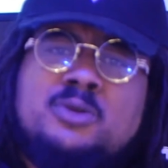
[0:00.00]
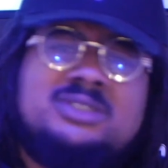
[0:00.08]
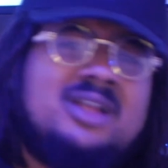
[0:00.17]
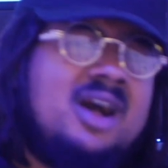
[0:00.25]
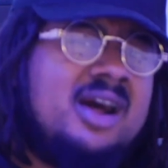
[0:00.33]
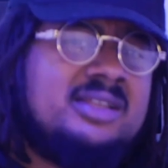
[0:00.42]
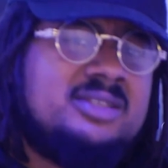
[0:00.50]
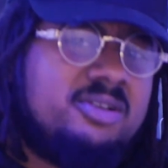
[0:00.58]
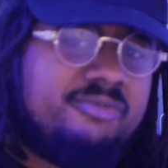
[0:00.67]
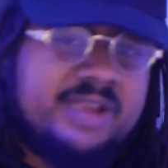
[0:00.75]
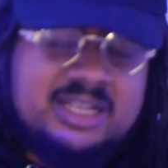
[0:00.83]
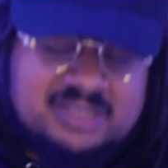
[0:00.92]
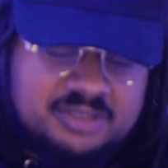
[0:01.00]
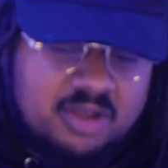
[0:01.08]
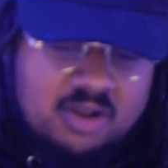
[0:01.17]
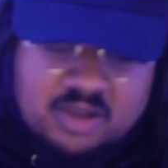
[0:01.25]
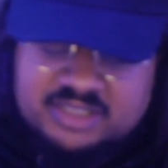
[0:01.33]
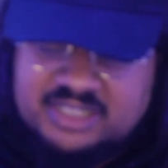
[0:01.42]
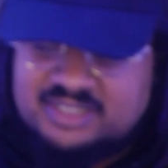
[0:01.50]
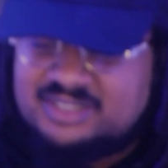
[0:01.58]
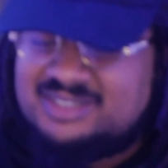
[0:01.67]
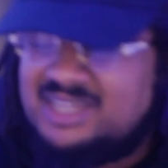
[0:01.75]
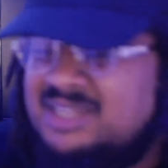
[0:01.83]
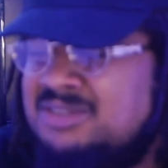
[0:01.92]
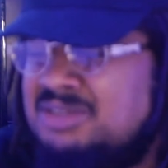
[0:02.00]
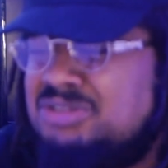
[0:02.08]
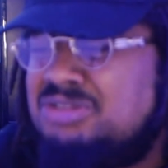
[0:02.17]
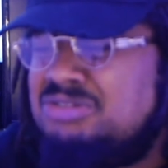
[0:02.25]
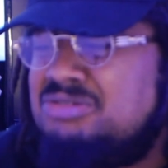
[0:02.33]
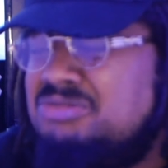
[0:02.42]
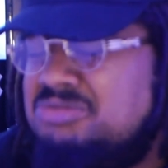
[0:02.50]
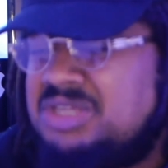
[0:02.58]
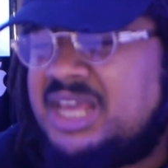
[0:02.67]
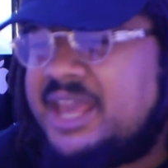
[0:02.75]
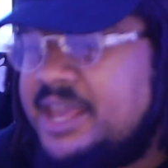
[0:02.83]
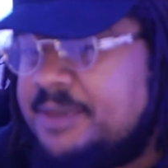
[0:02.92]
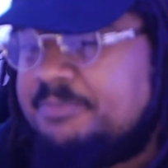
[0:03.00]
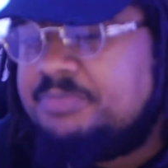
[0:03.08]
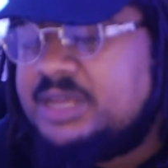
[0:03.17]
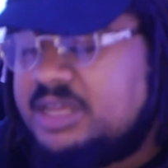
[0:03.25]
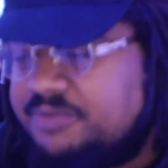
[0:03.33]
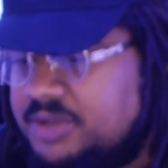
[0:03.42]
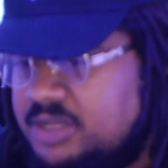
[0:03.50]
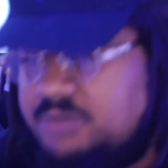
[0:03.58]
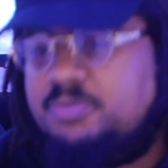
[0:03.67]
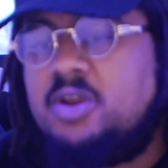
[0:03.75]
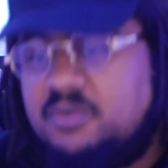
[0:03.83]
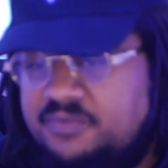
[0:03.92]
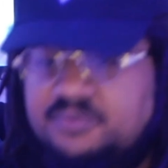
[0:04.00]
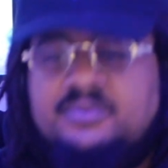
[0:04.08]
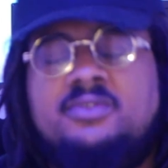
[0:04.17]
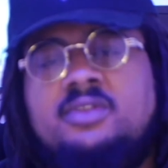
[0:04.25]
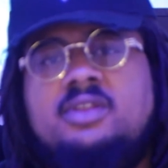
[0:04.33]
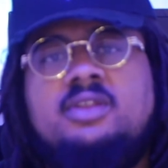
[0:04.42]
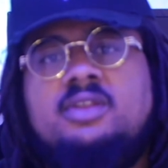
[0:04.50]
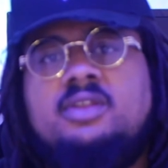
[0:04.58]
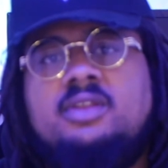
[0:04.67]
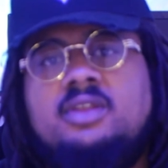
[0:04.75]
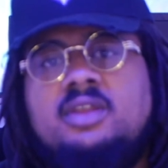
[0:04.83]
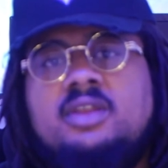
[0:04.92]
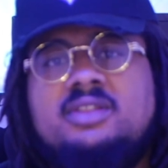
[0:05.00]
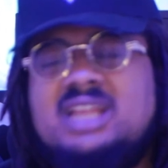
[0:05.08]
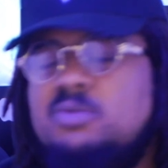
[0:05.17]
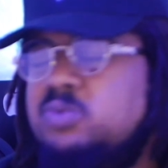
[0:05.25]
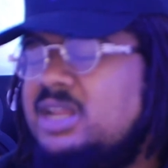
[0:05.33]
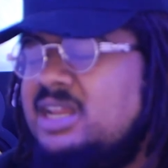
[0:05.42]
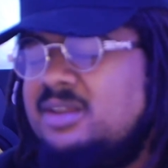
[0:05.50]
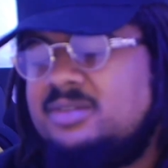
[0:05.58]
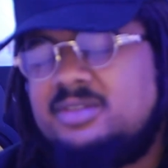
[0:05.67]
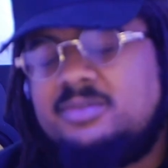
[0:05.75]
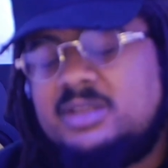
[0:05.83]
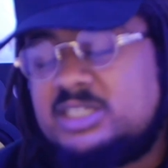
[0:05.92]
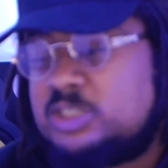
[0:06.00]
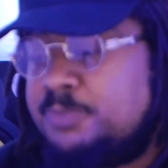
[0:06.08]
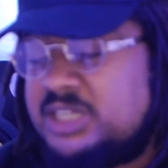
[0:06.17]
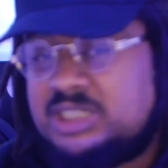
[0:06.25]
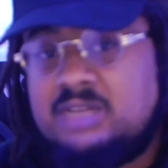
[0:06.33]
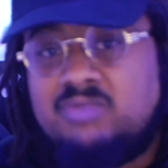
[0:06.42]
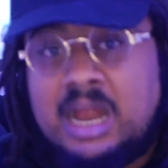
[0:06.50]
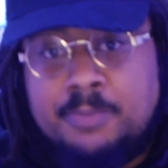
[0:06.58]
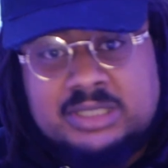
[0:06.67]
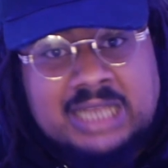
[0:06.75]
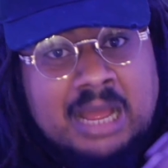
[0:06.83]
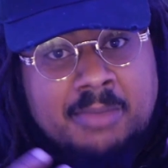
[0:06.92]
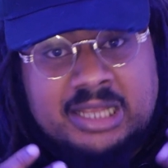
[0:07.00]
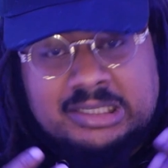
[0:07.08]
most underrated artists in the UK, period, bruv. That we, especially rappers like